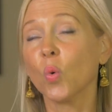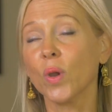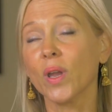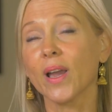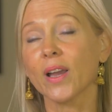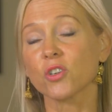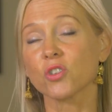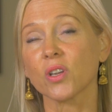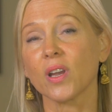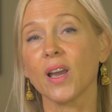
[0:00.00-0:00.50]

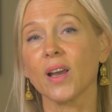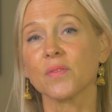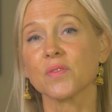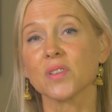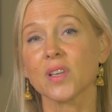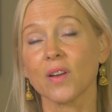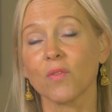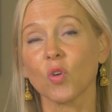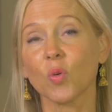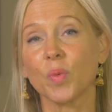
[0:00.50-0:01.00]
We actually
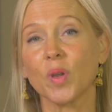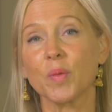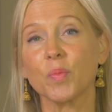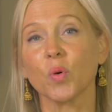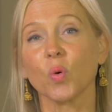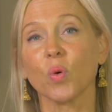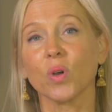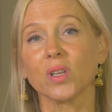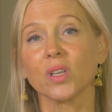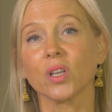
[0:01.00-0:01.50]
have several
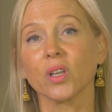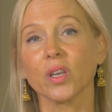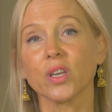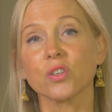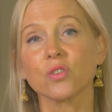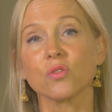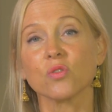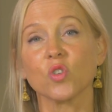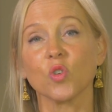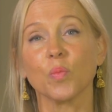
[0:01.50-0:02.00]
people with
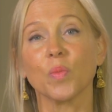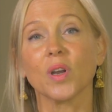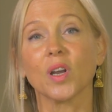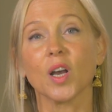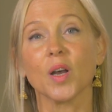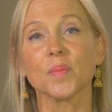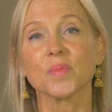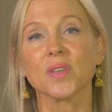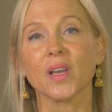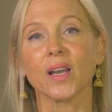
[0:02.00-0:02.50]
deletions who
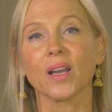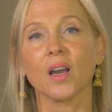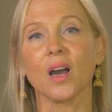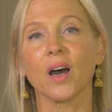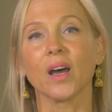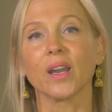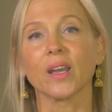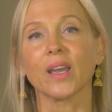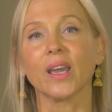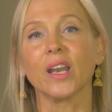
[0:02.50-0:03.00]
become
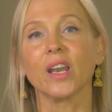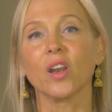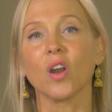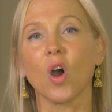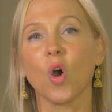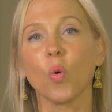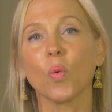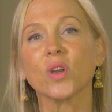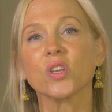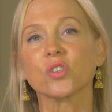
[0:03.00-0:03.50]
psychotic, and it
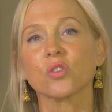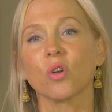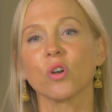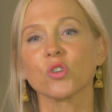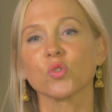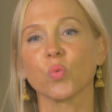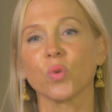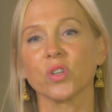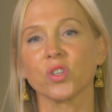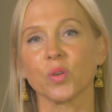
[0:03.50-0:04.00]
always
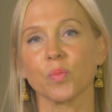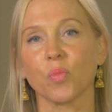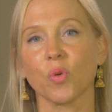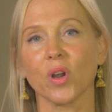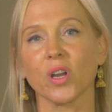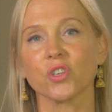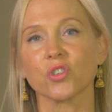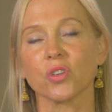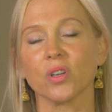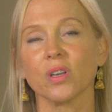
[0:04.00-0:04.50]
starts with
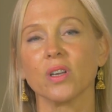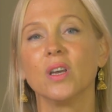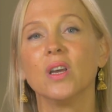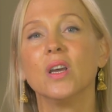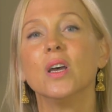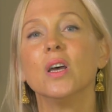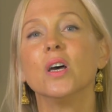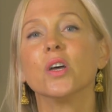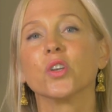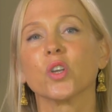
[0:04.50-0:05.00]
depression.
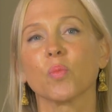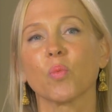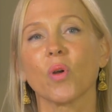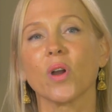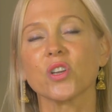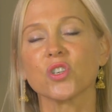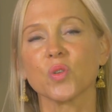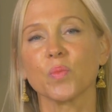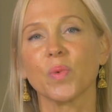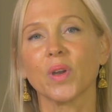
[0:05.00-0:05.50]

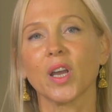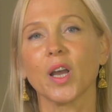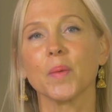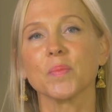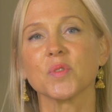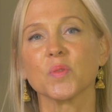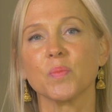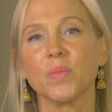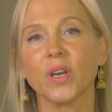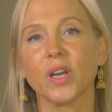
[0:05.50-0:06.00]
Depression
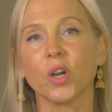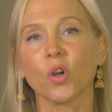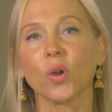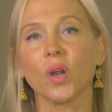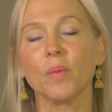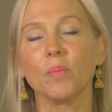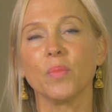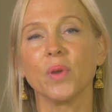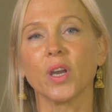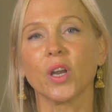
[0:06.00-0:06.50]
becomes bigger
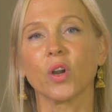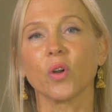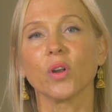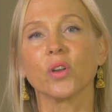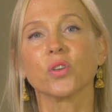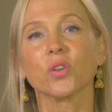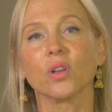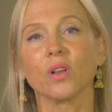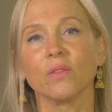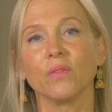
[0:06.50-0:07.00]
and bigger
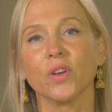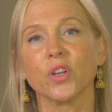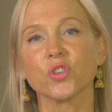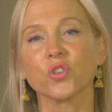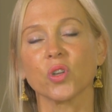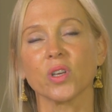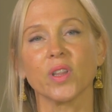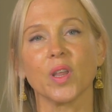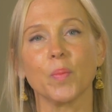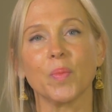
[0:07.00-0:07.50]
until
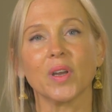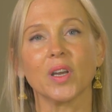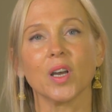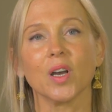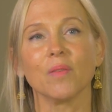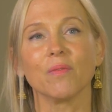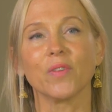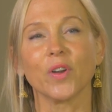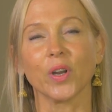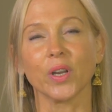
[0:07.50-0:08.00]
eventually they
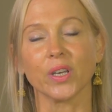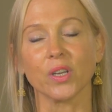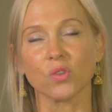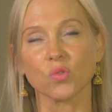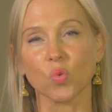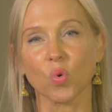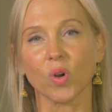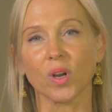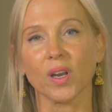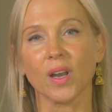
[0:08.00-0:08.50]
become very
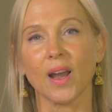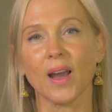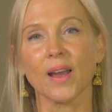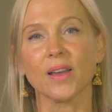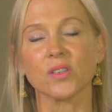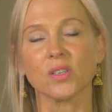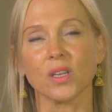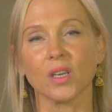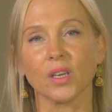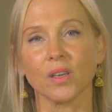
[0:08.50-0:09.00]

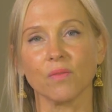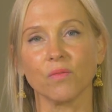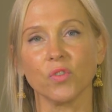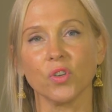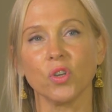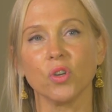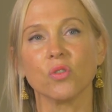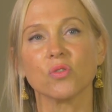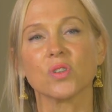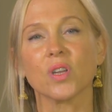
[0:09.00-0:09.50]
disorganized and
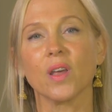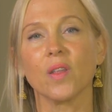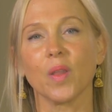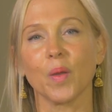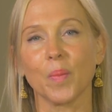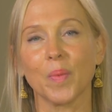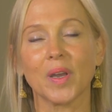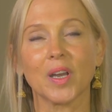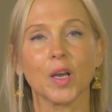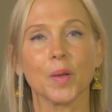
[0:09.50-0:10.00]
confused
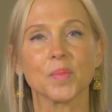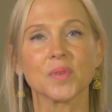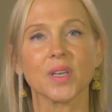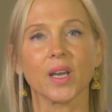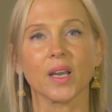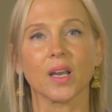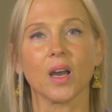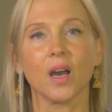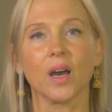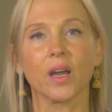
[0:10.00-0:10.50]
and they become
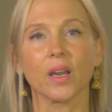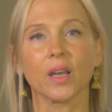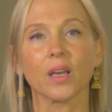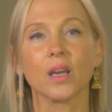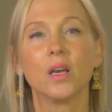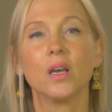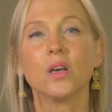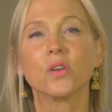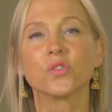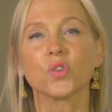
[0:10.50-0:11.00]
psychotic.